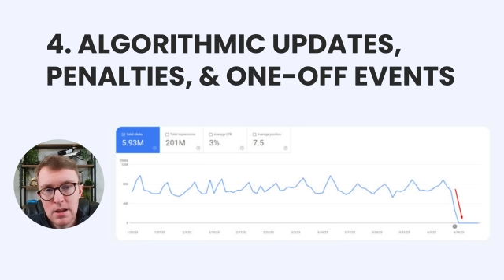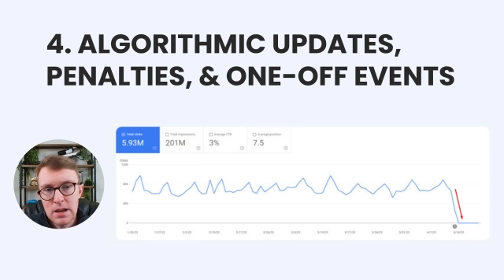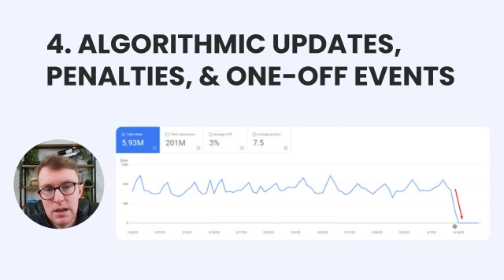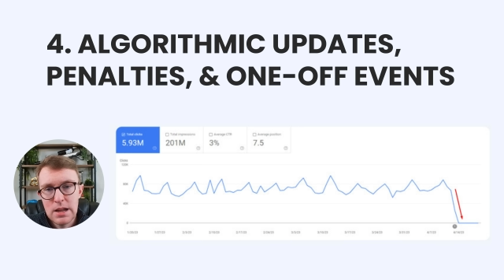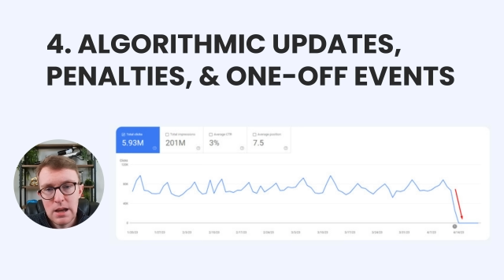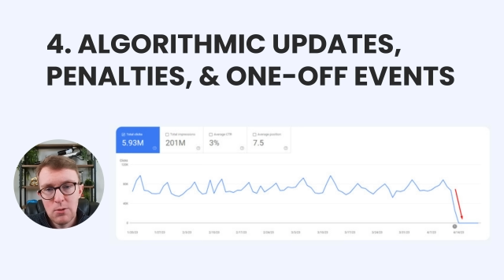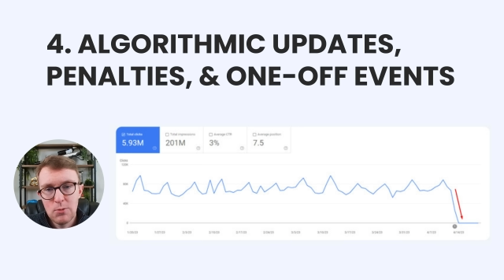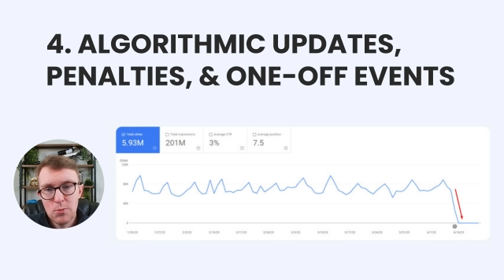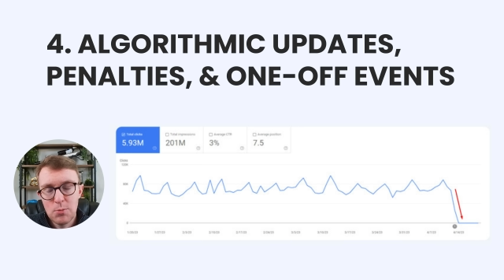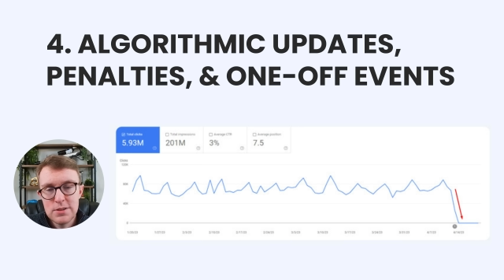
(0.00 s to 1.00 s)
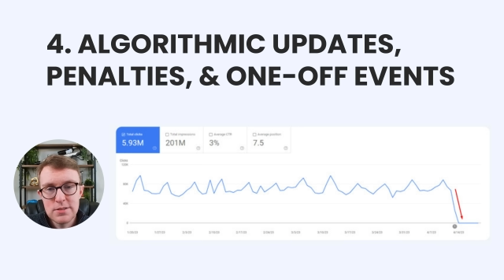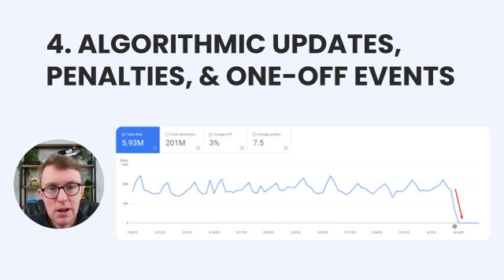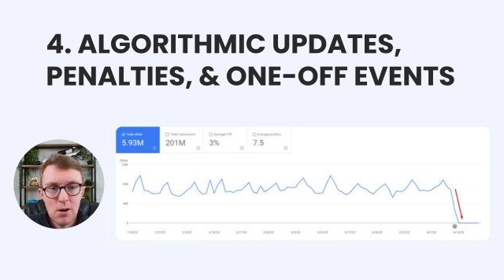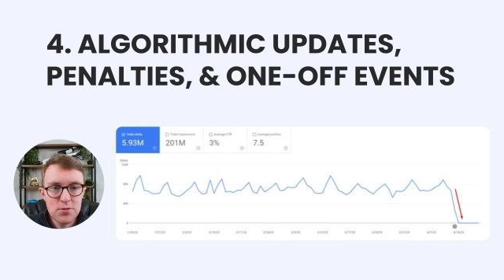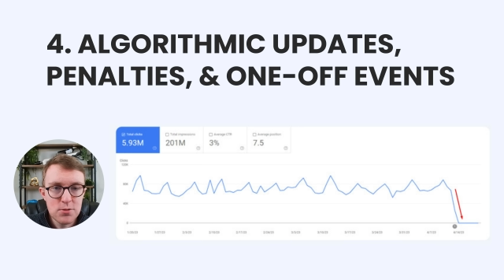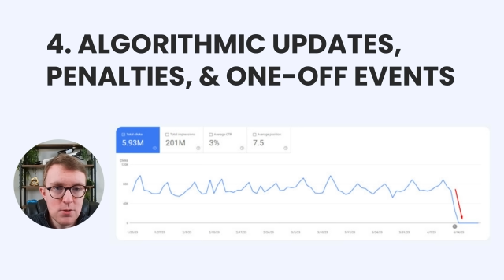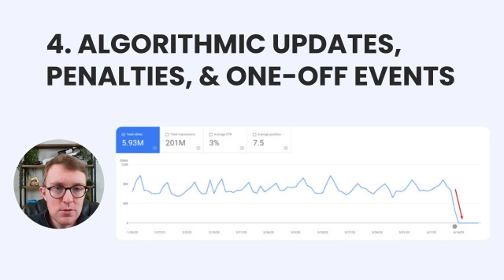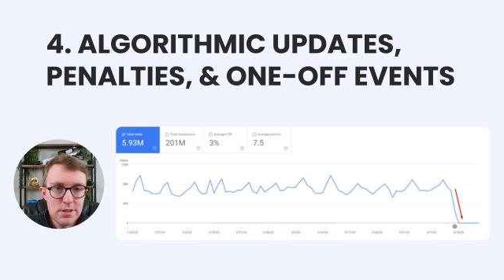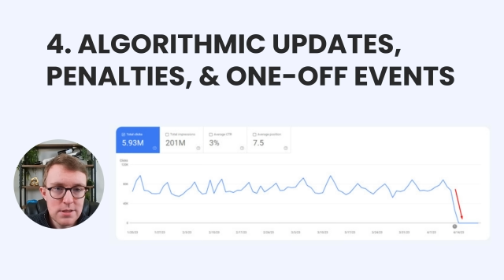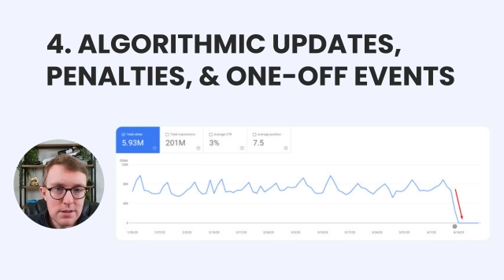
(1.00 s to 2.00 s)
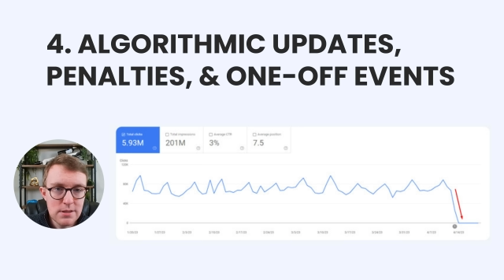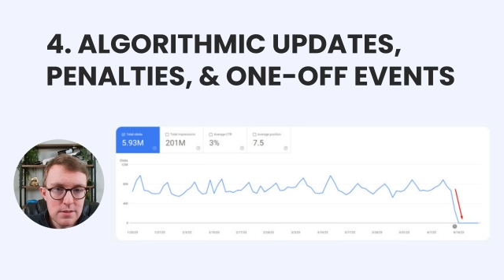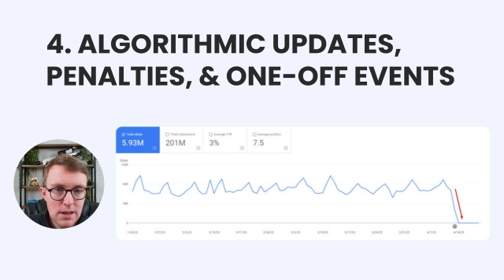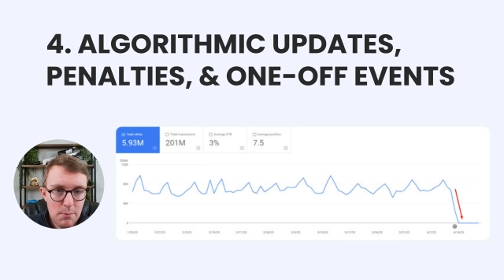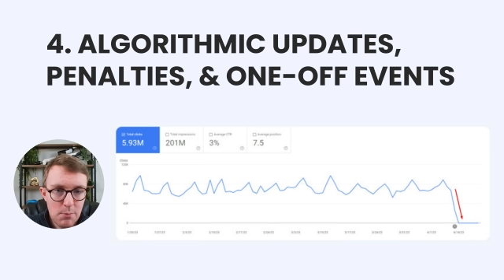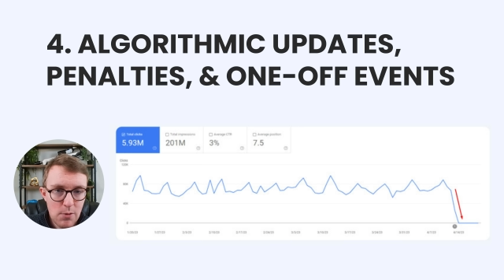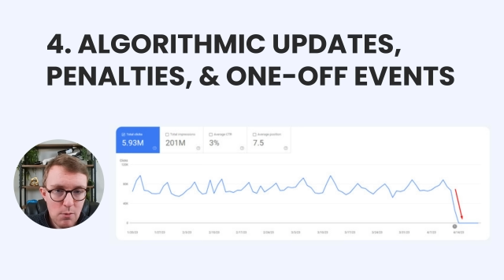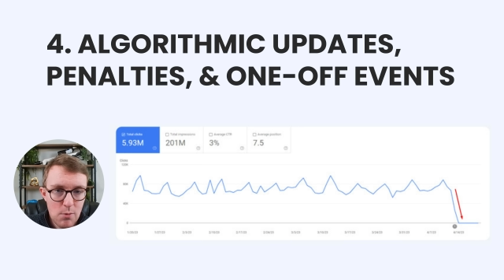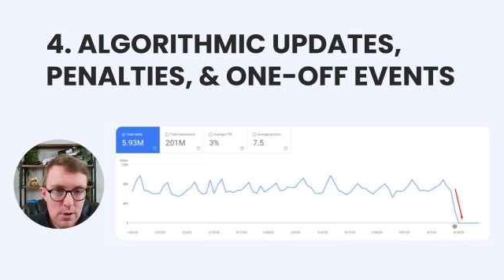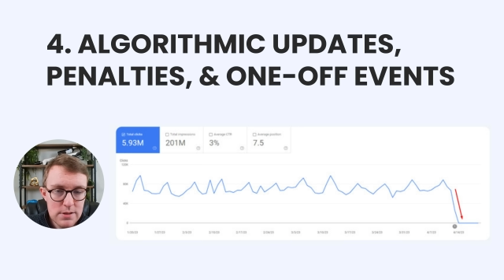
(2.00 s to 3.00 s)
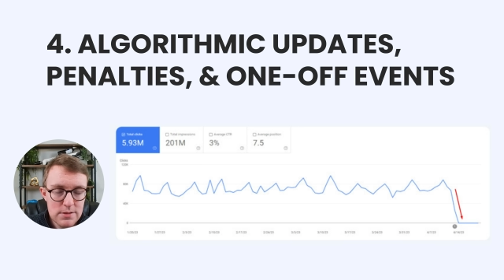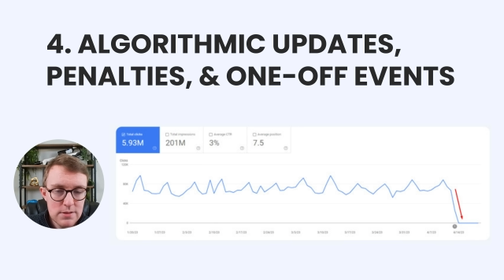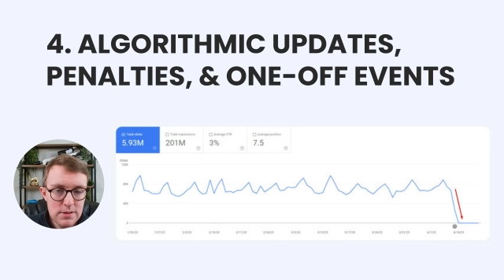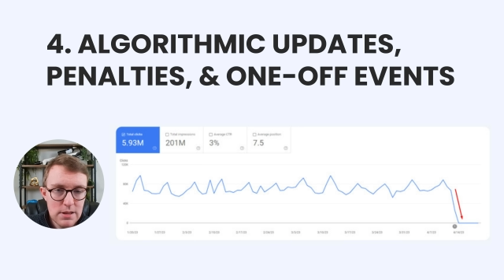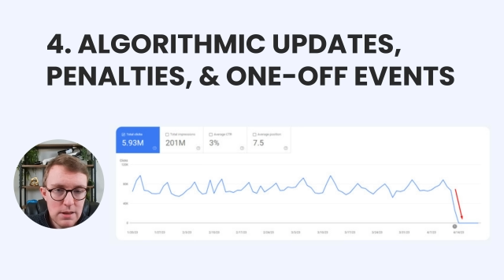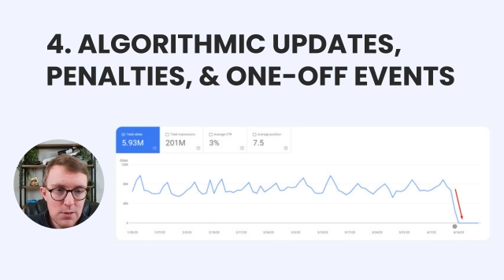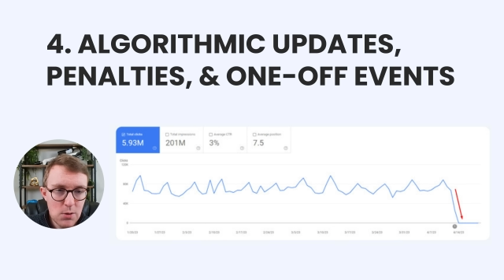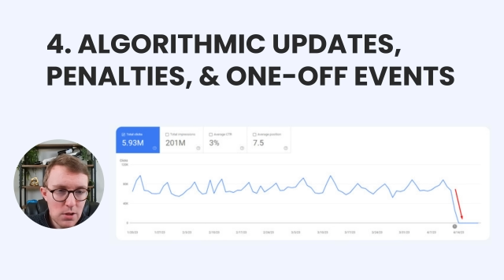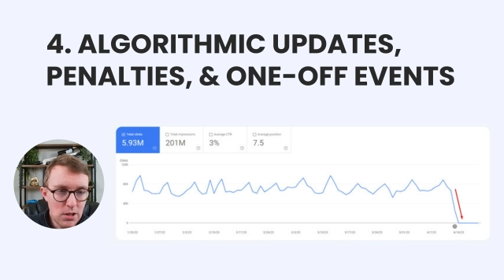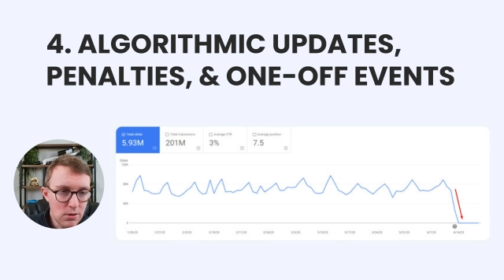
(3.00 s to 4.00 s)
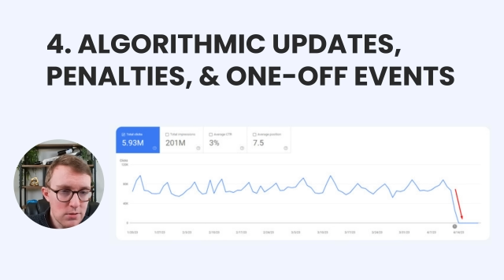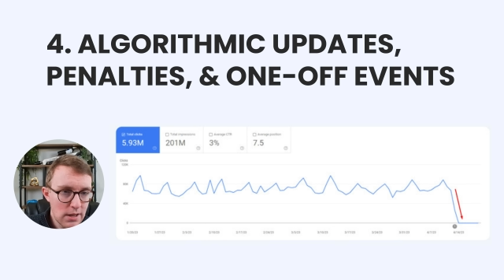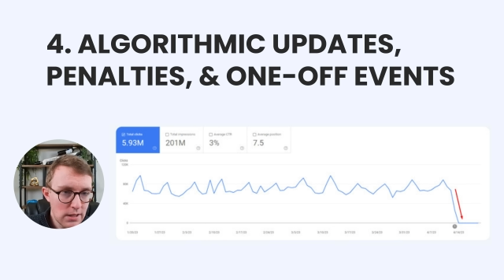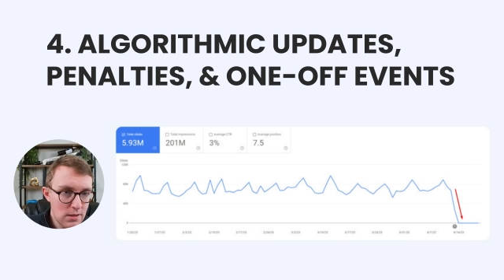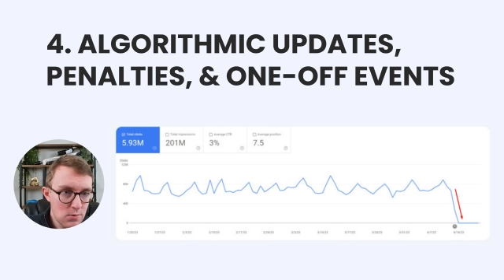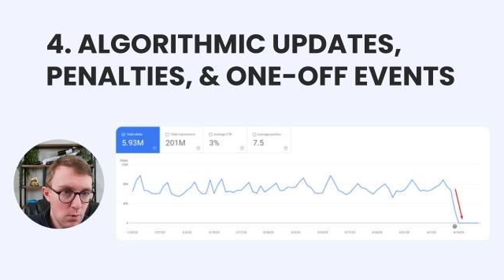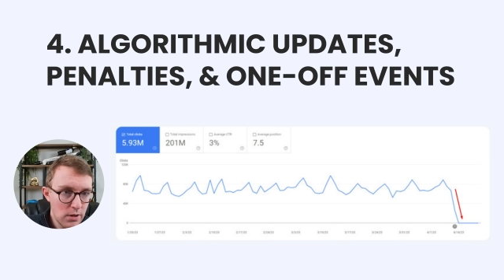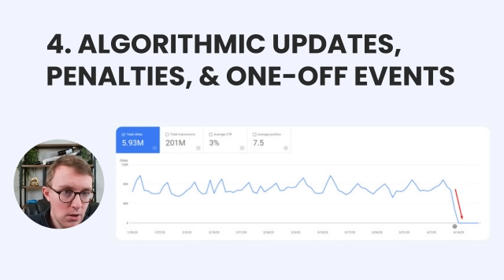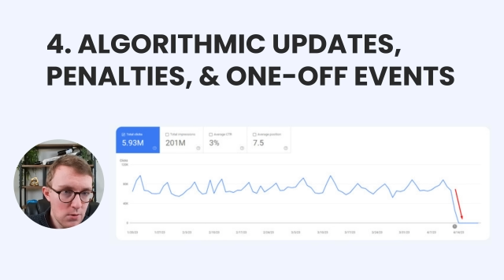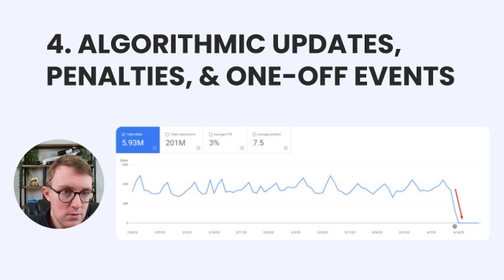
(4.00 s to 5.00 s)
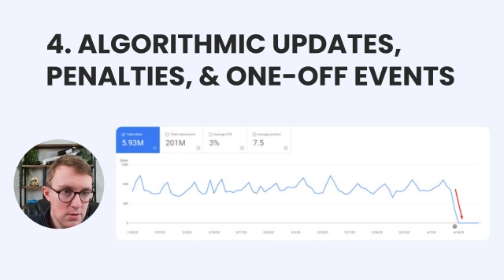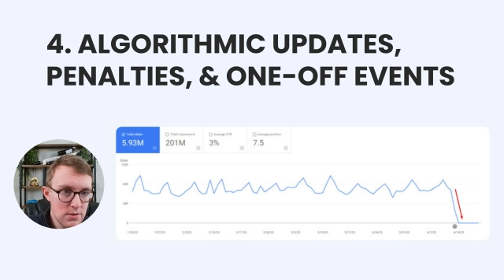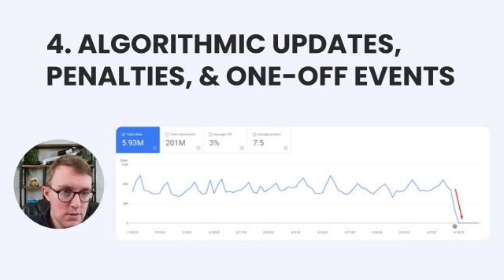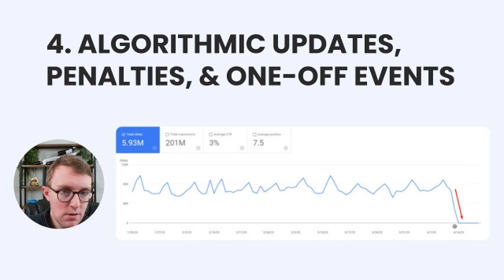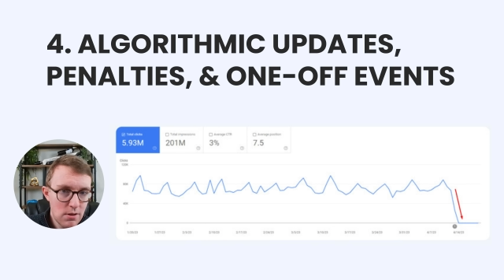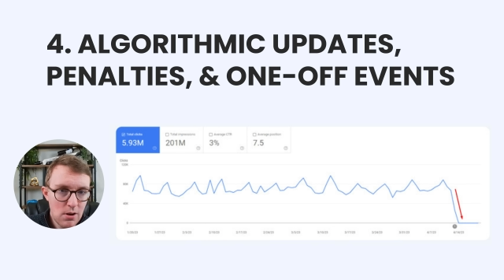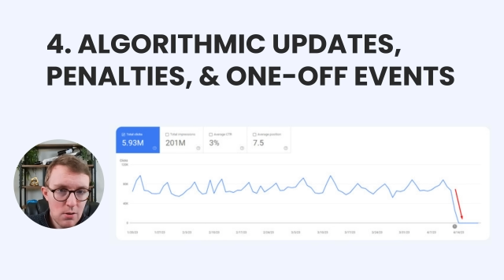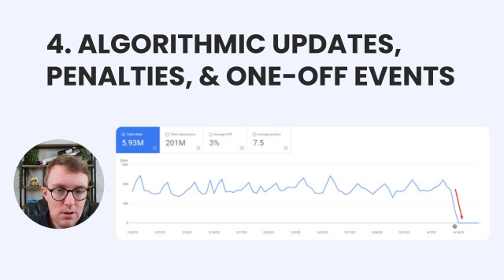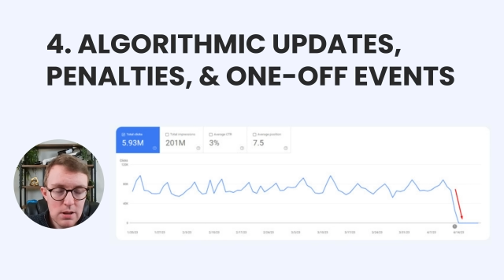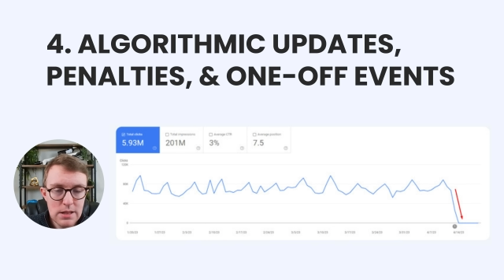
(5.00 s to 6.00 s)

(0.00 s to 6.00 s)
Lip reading: Now, the reason I also used this example was, even though it looks like this one goes to zero,